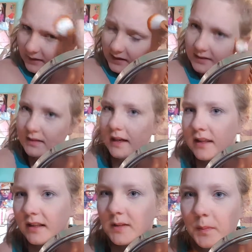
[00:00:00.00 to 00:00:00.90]
this. I
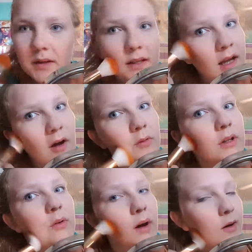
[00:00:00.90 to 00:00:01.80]
think it's blending out
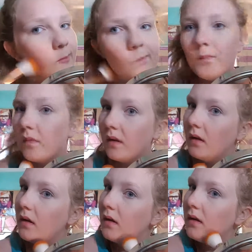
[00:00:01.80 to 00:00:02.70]
really well.
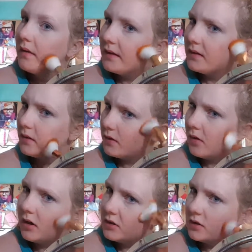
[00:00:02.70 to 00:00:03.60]
That's a little
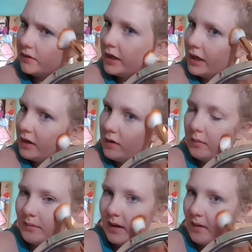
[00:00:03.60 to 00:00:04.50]
harsh over here,
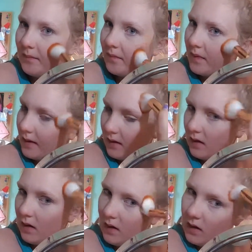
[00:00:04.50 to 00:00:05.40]
but
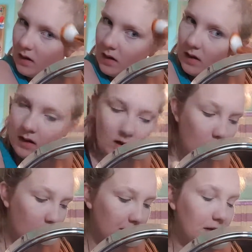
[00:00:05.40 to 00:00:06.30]

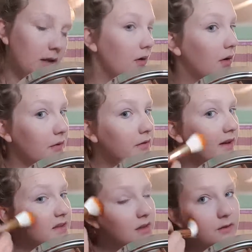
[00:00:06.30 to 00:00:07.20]
I think on the
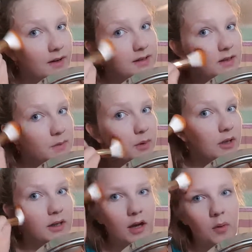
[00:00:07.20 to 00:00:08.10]
rest of the face it's
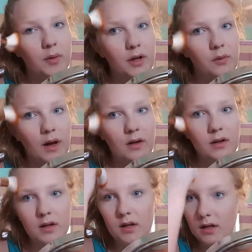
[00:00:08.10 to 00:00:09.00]
blending out pretty well.
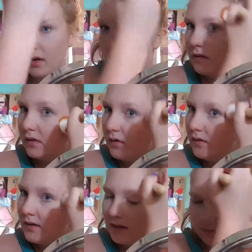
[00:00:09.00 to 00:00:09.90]
So
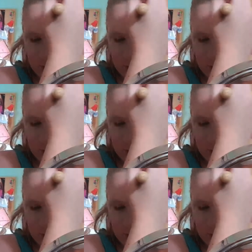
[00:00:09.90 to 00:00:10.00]
that's